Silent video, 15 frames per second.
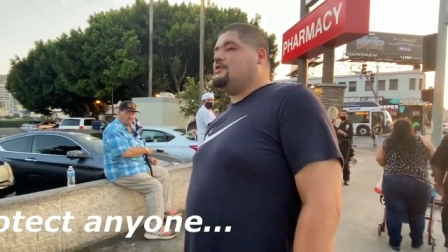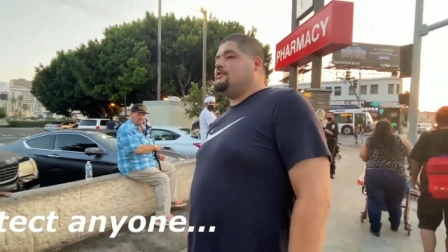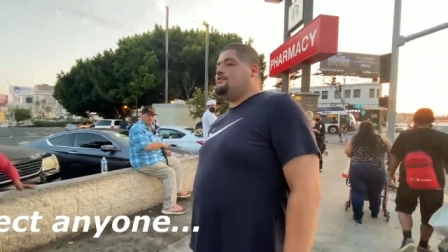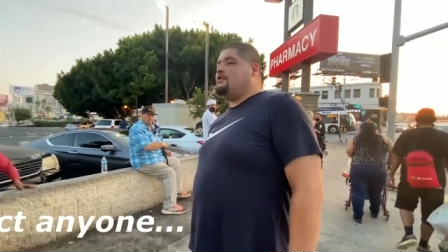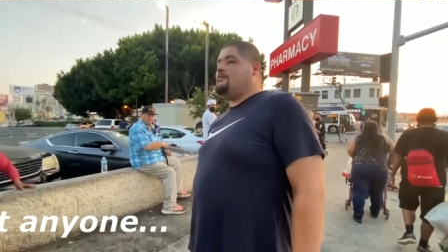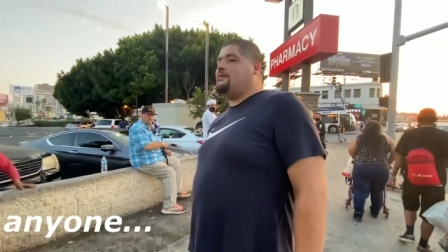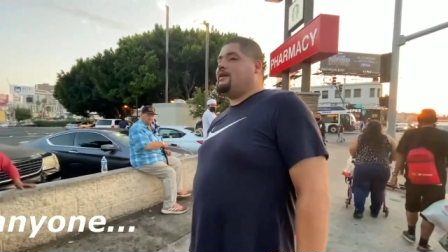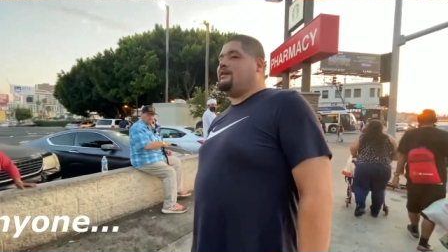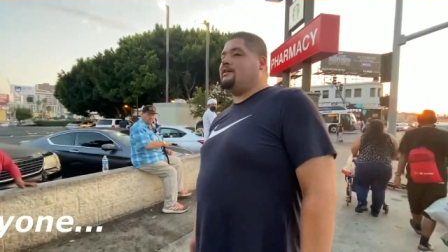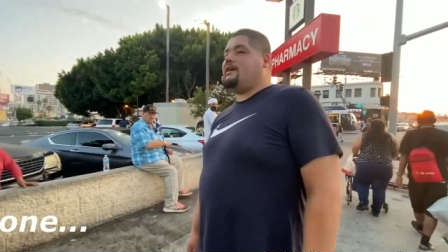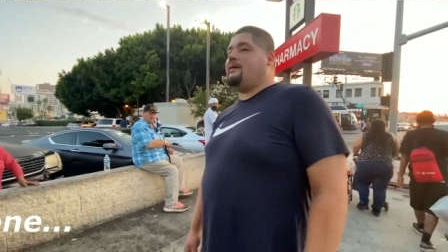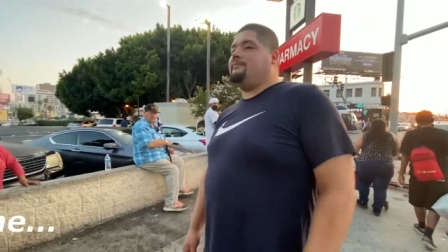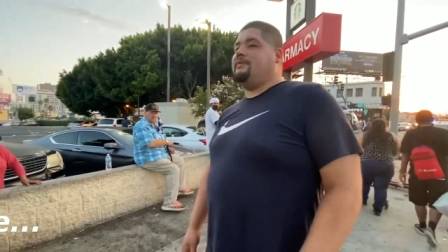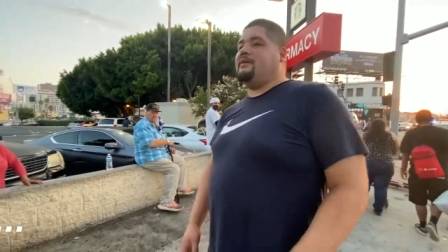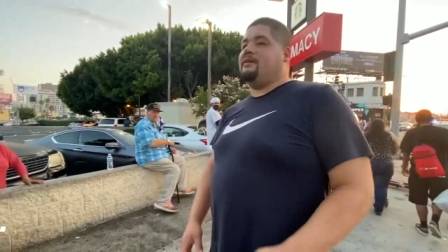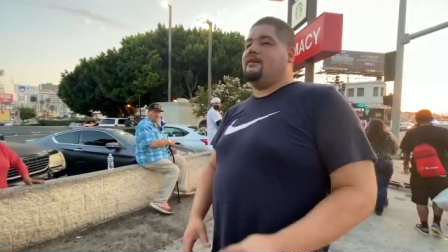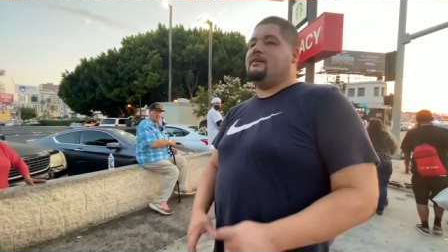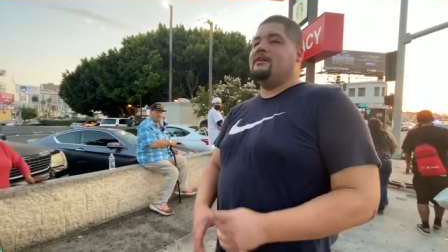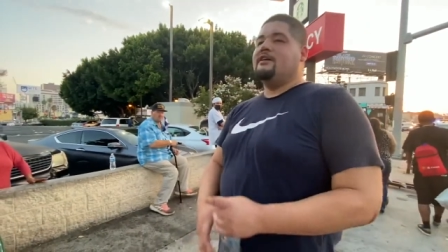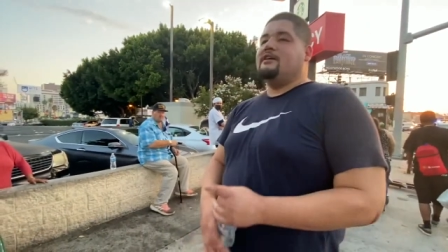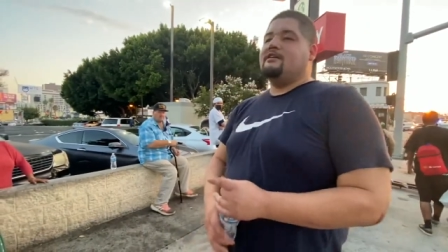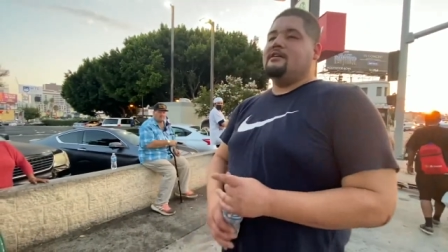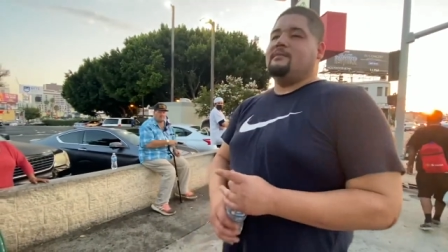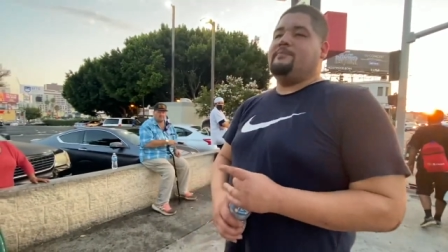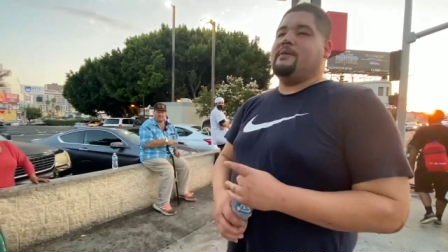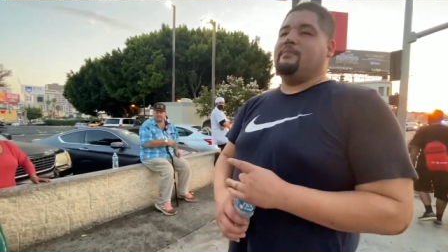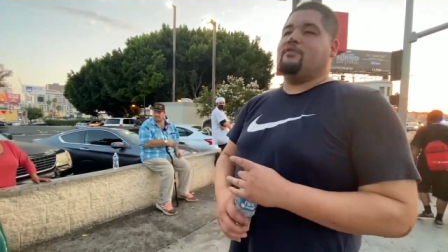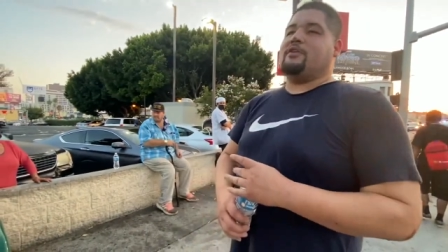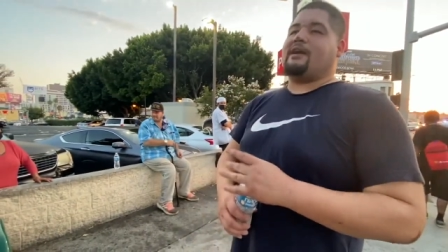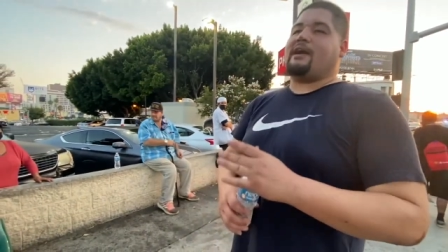So nobody got beat up. The
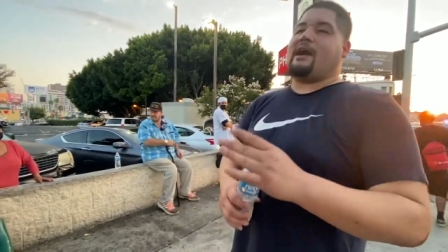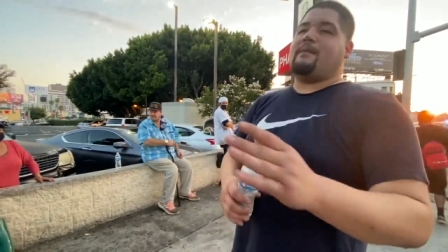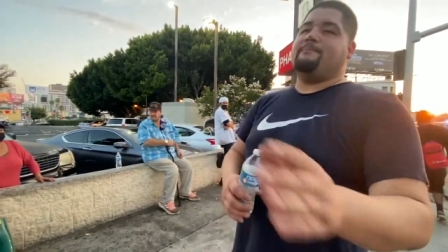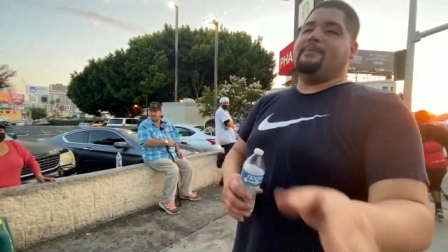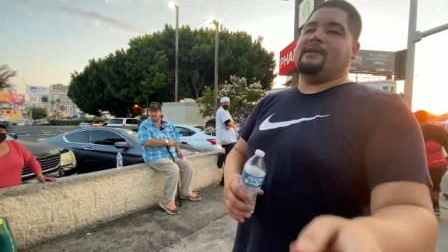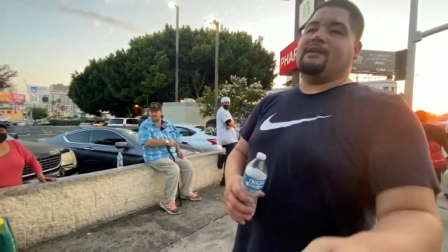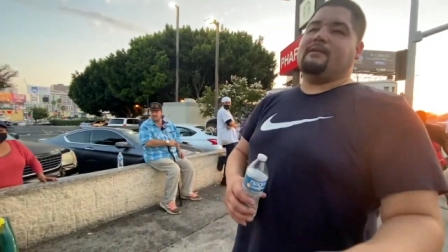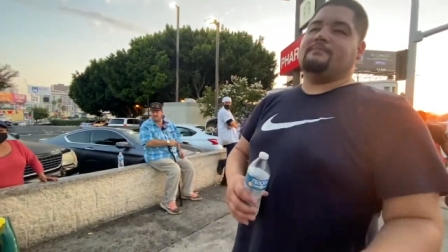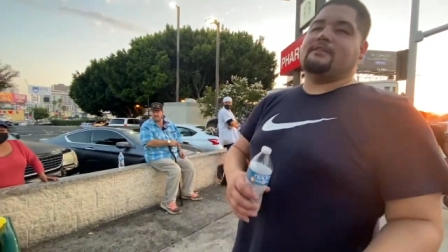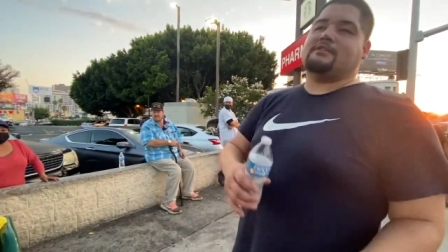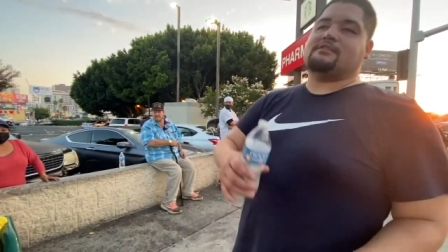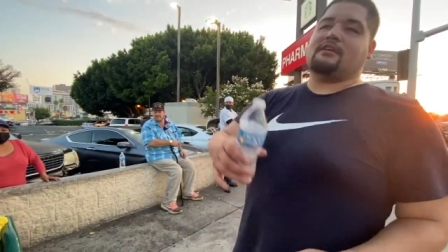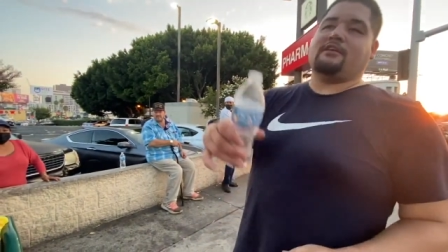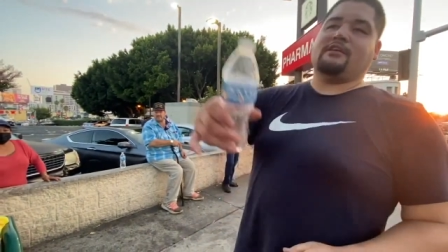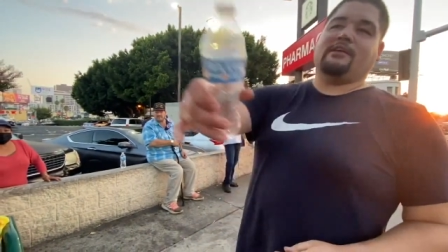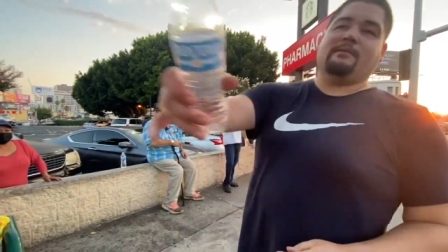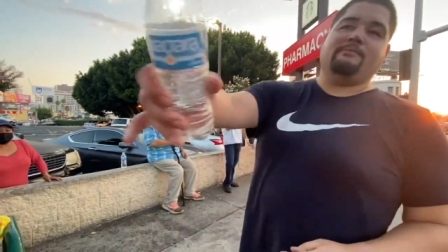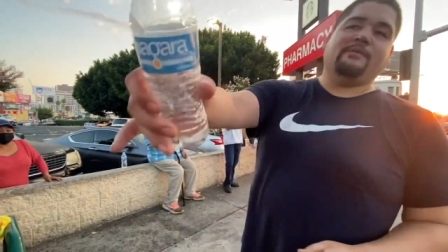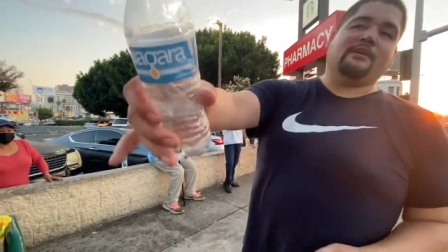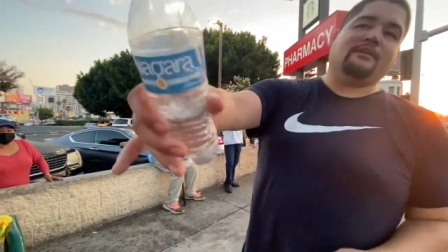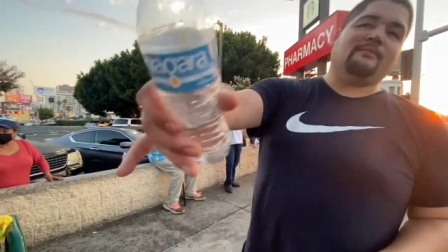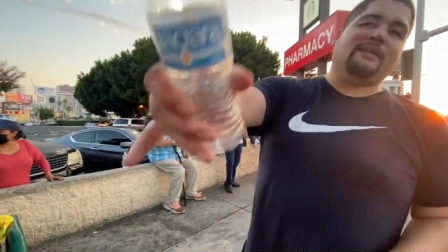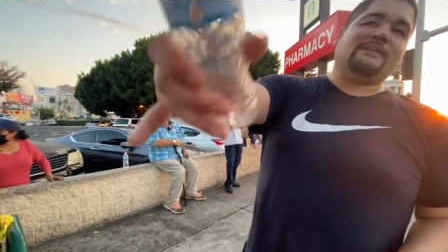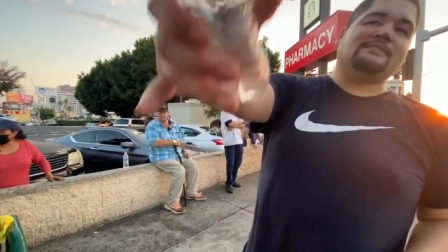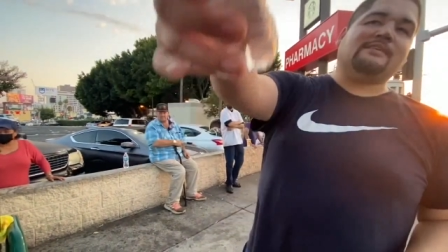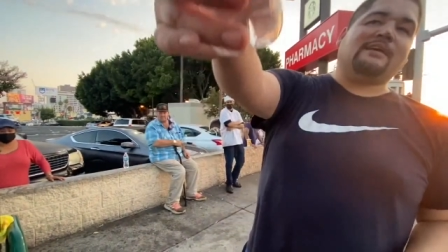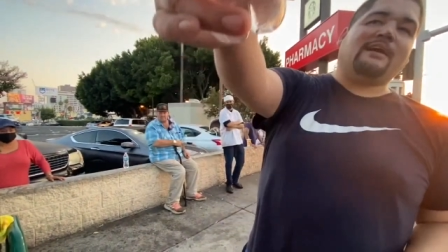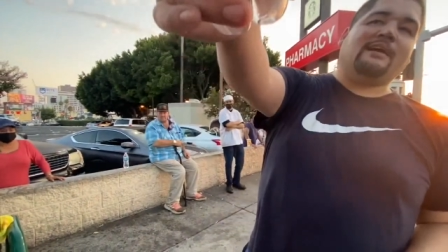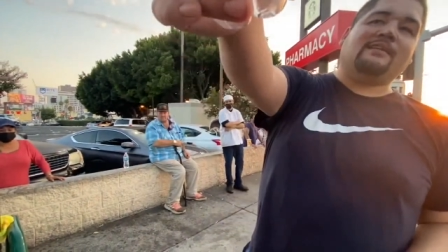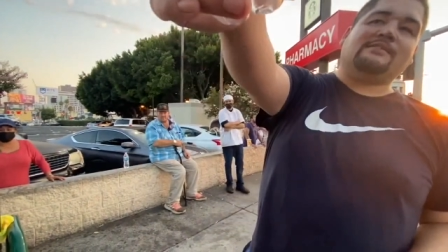people that got beat up deserve to get beat up. That's
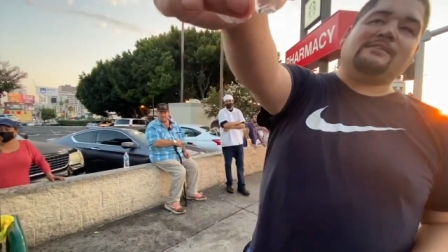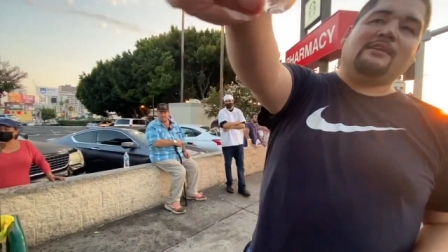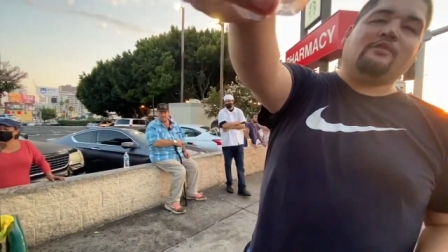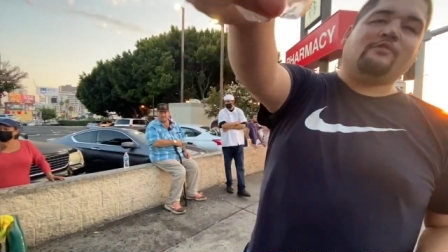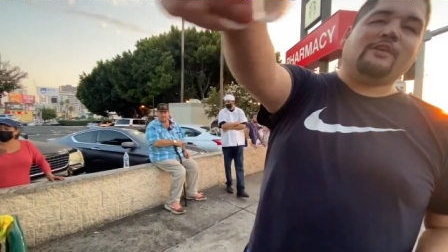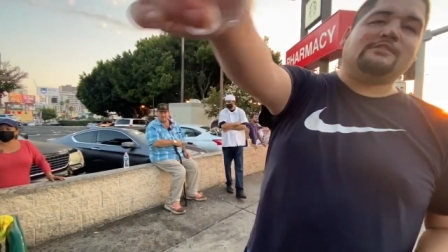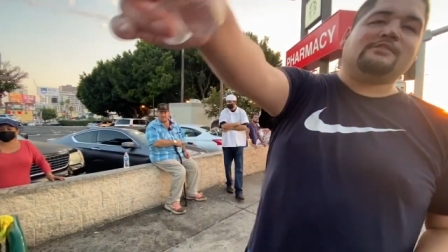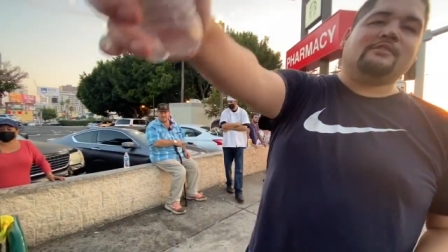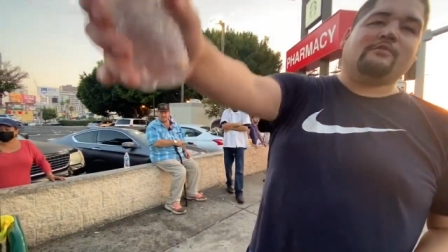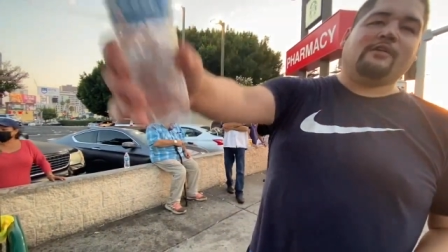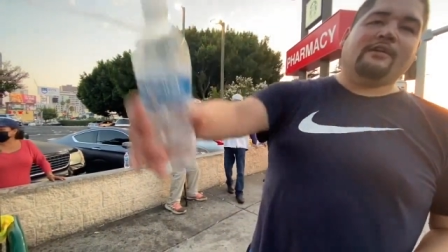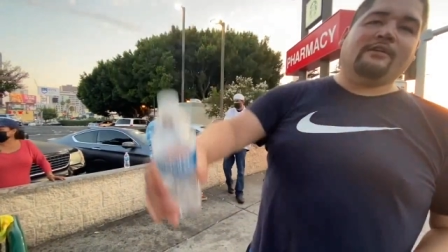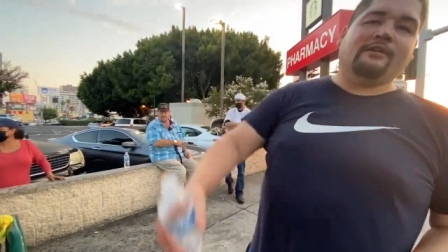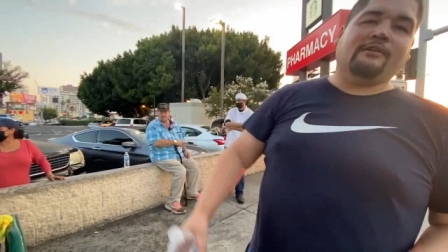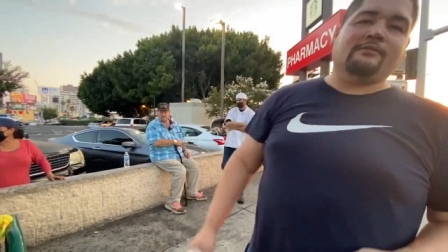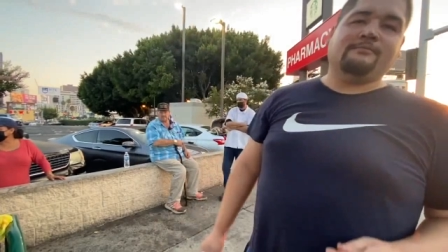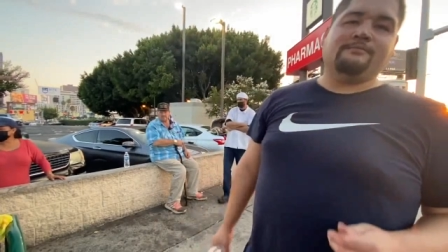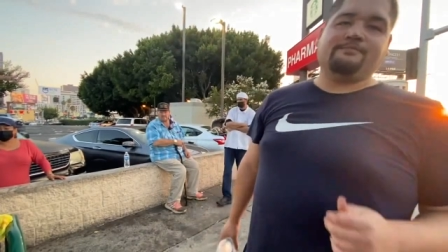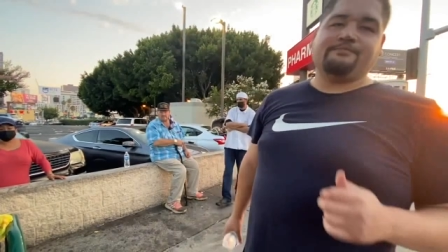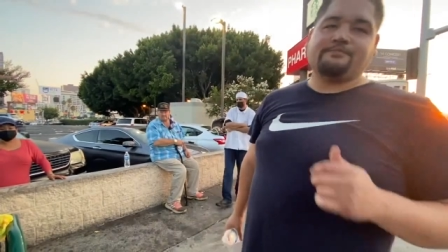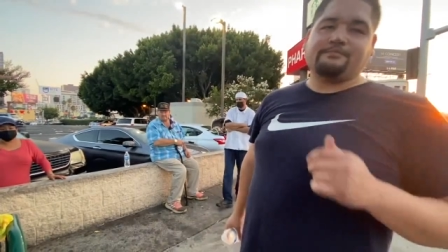the guy that's getting arrested right now.